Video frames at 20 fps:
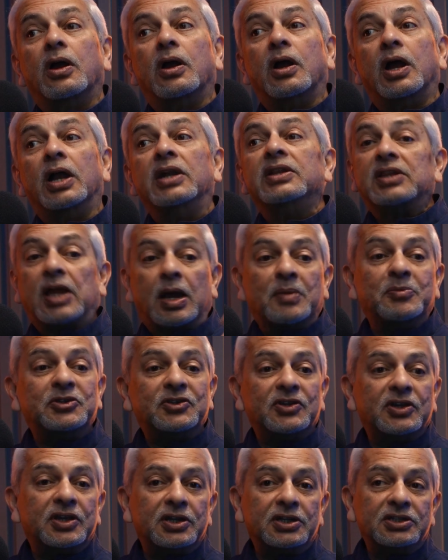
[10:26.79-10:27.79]
And
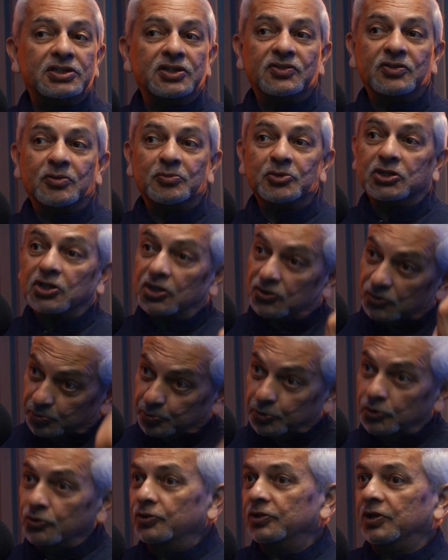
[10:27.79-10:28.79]
tamasic energy is something that will
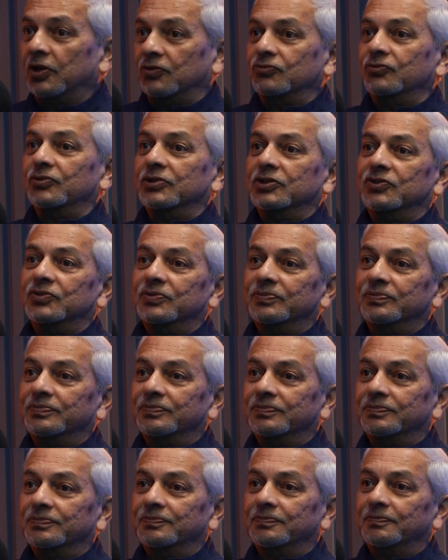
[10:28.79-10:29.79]
pull you downwards,
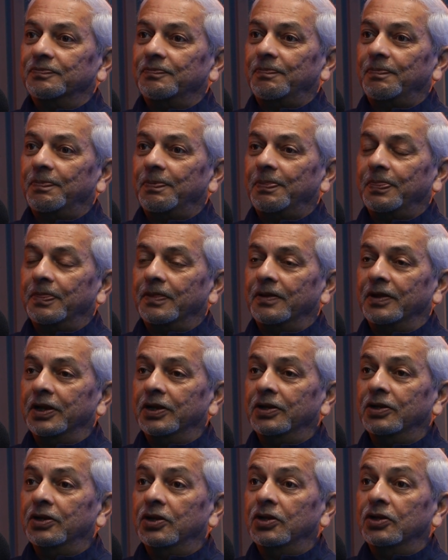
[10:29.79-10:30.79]
right?
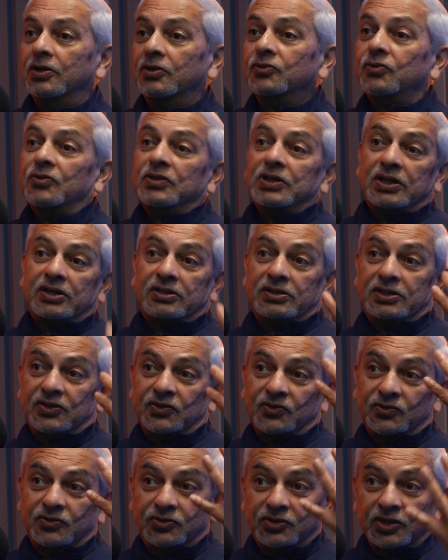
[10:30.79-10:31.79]
So there are
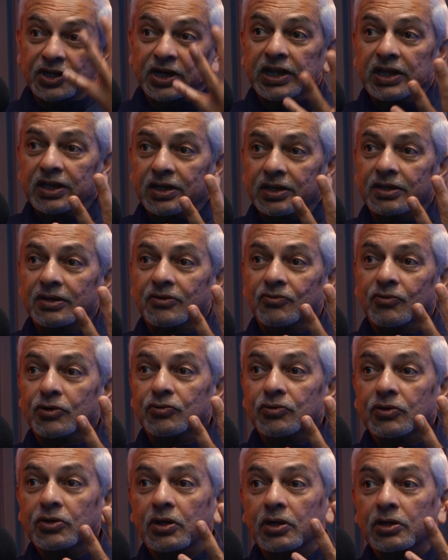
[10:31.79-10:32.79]
these three, what
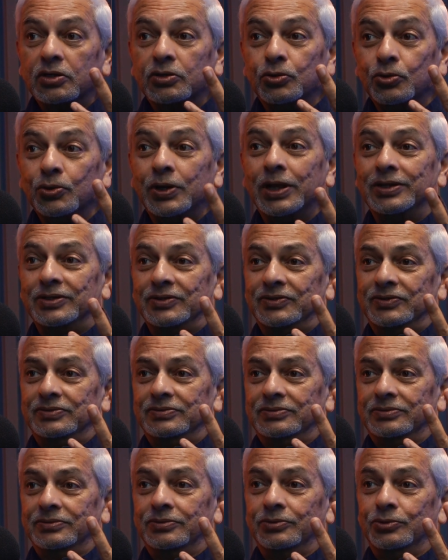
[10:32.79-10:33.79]
we call gunas.
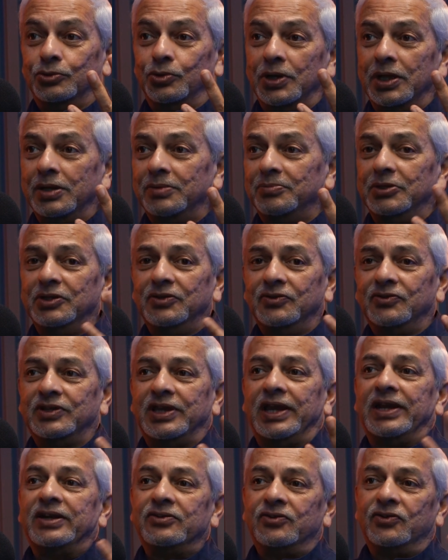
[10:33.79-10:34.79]
Guna means
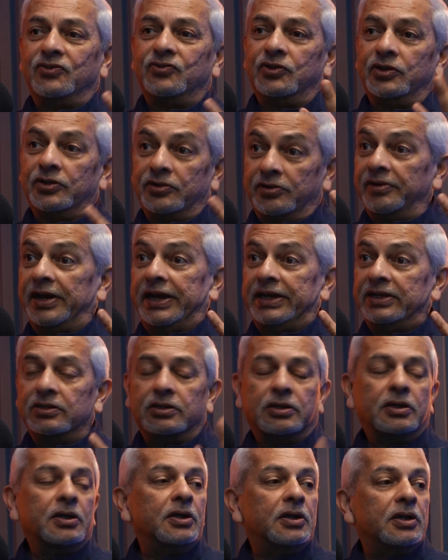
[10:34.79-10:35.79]
characteristic trait.
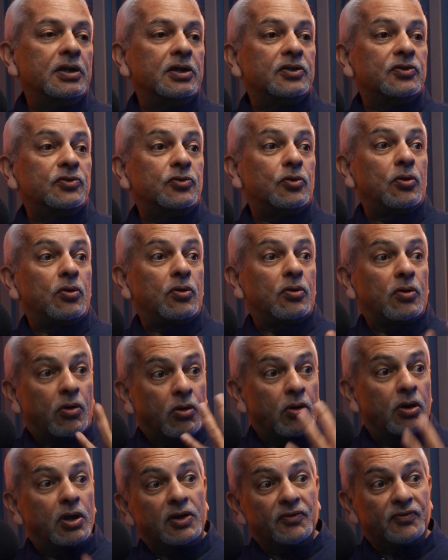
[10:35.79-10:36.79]
So
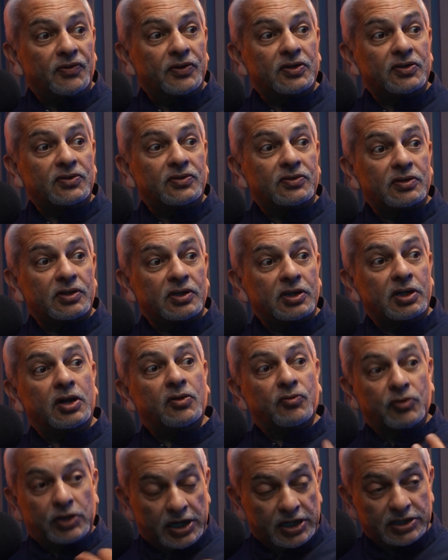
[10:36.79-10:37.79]
all of us in
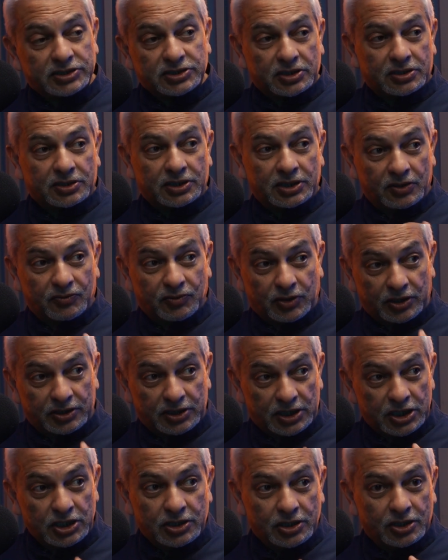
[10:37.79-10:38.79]
our nature, in our
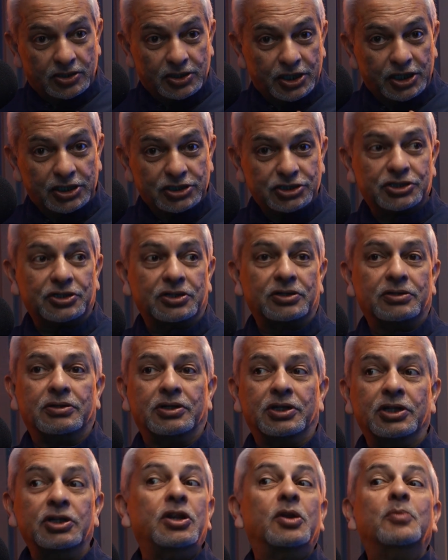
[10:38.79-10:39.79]
inner nature,
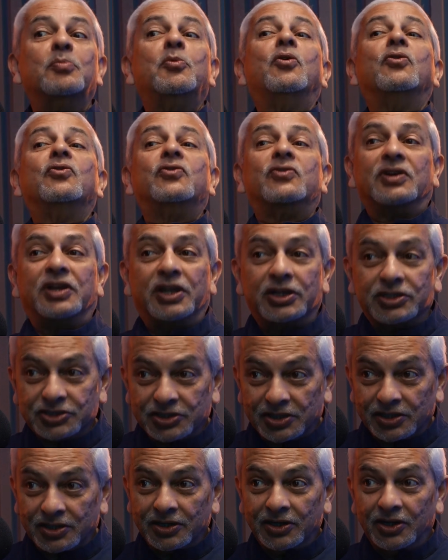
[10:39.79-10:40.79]
innermost
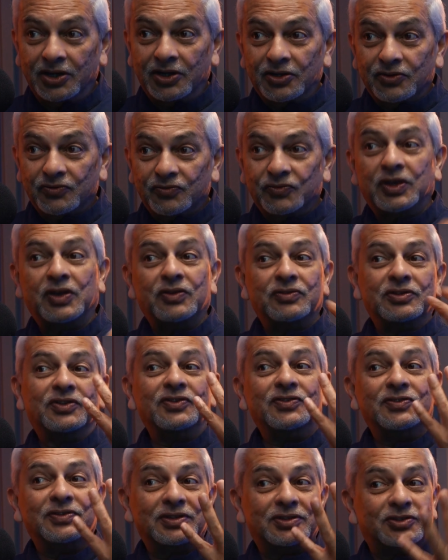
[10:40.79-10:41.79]
nature, we have
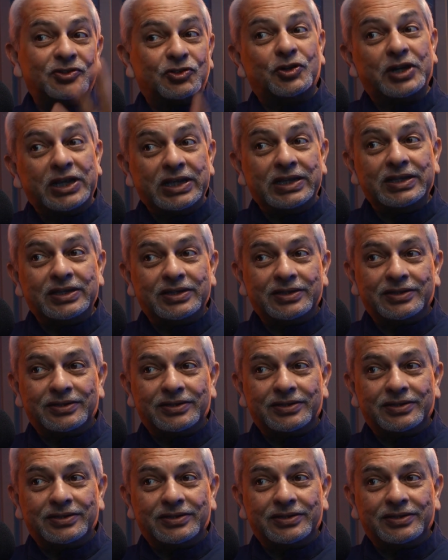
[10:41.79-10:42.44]
this three